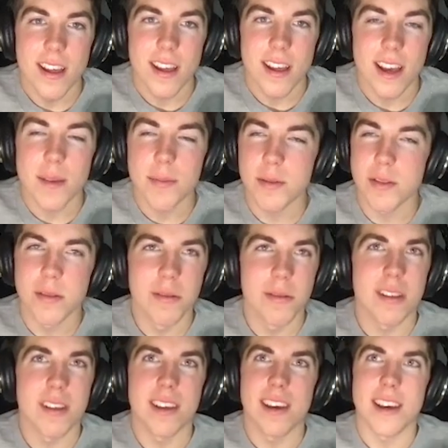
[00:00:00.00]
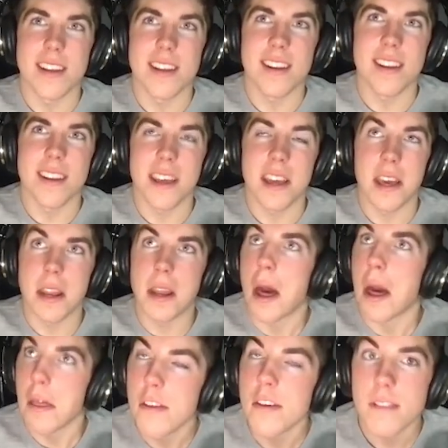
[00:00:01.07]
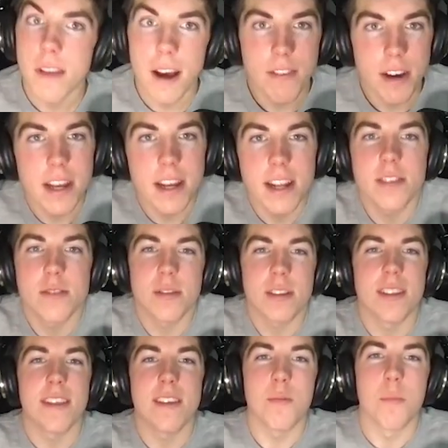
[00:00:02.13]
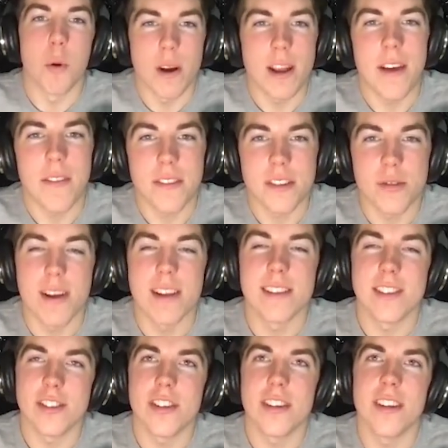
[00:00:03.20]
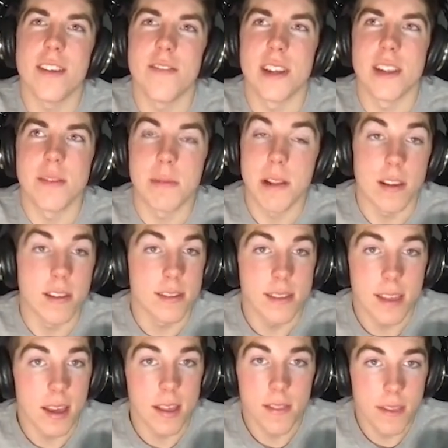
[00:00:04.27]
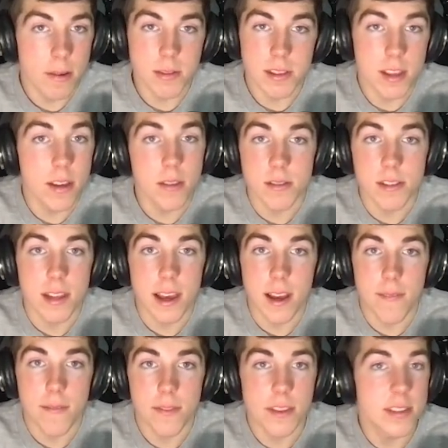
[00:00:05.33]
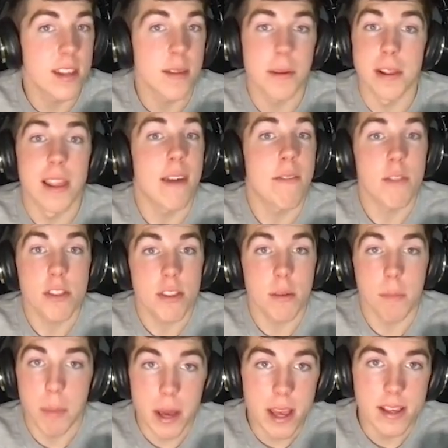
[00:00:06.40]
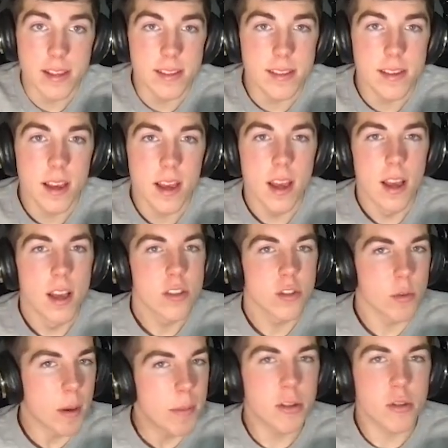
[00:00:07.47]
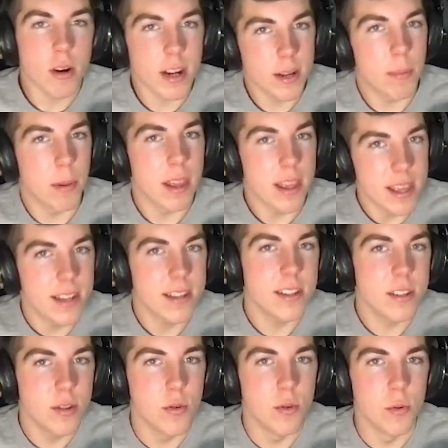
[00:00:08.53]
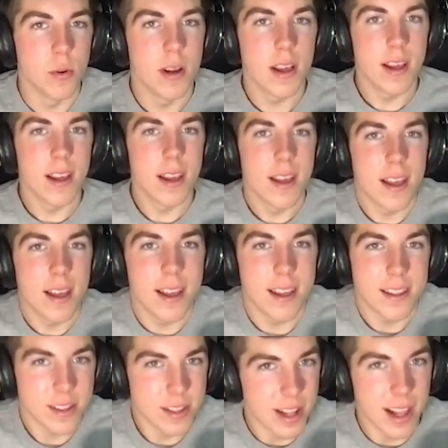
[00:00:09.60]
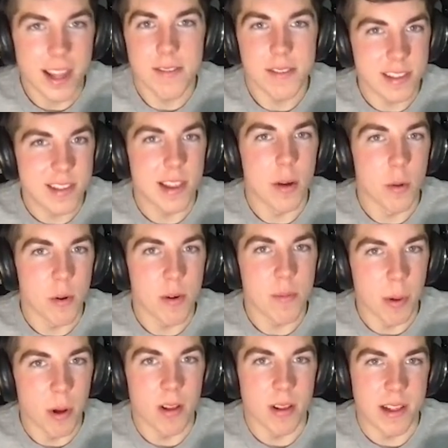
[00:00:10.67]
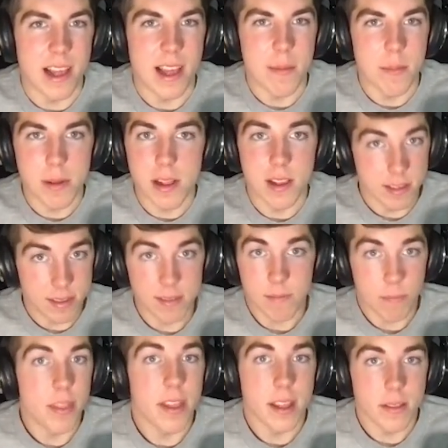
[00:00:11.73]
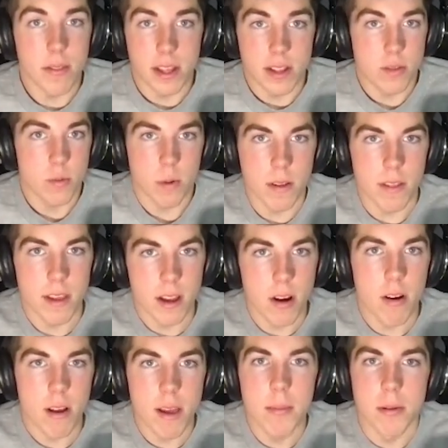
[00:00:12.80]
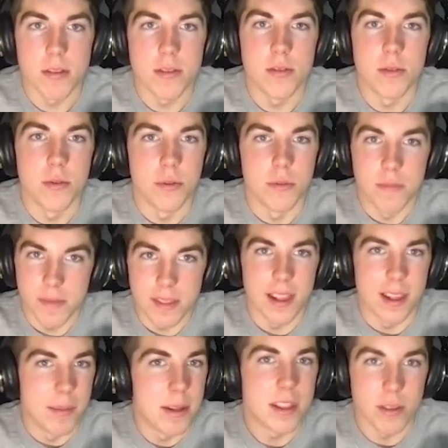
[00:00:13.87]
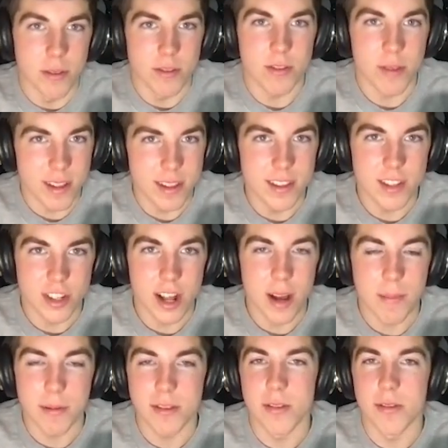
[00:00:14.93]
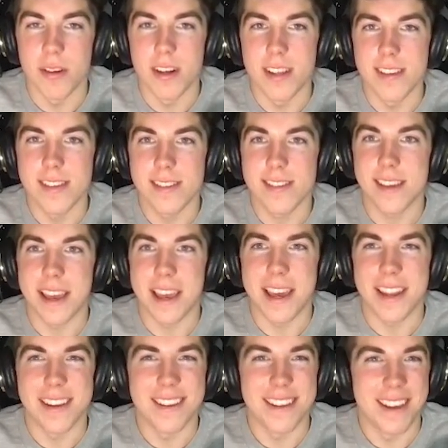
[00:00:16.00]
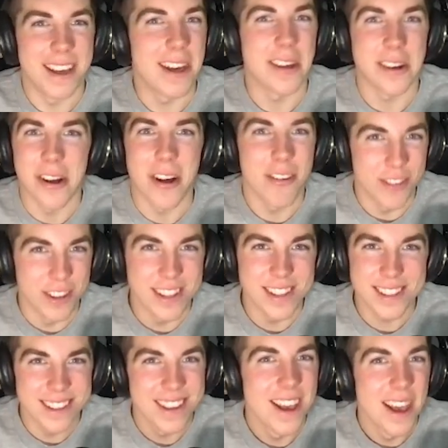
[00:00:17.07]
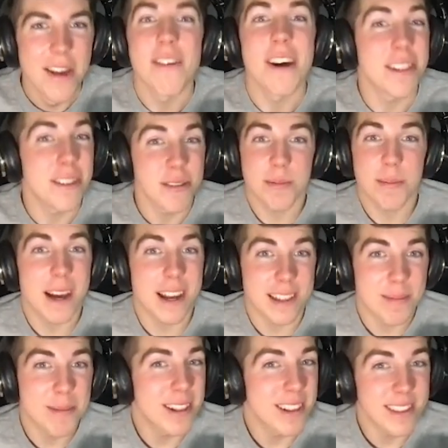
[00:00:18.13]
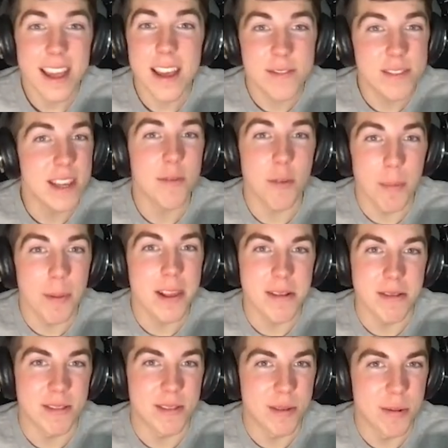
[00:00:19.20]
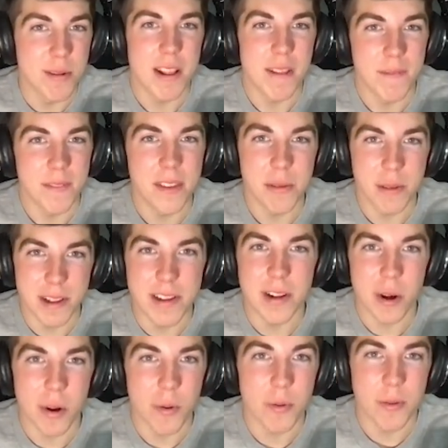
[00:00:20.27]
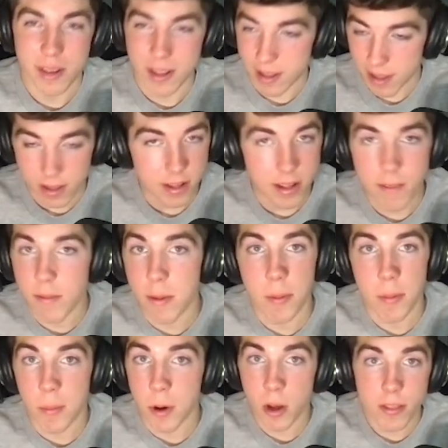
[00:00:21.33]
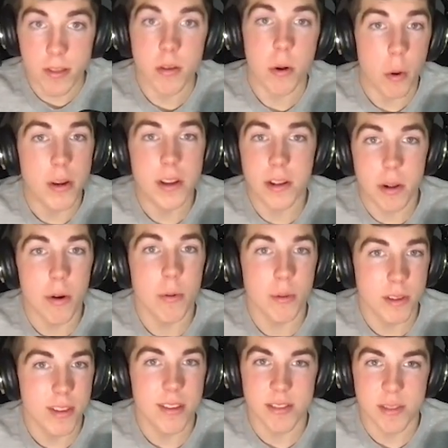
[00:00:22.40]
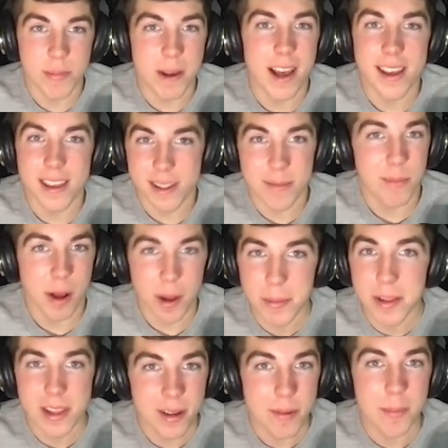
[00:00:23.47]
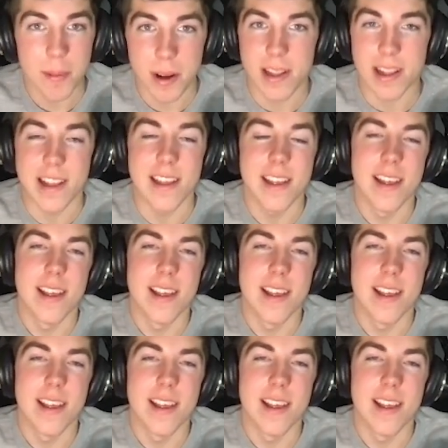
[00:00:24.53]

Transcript: Absolutely, and I find it interesting that you point out the transition defense because that was the other stat. This team 11th in pace, so maybe trying to play into kind of a slower ball game because that's where they are able to limit those transition opportunities and on offense find their spots because they have several players who can go. You give them the ball, they're going to go to their spot and probably get a bucket.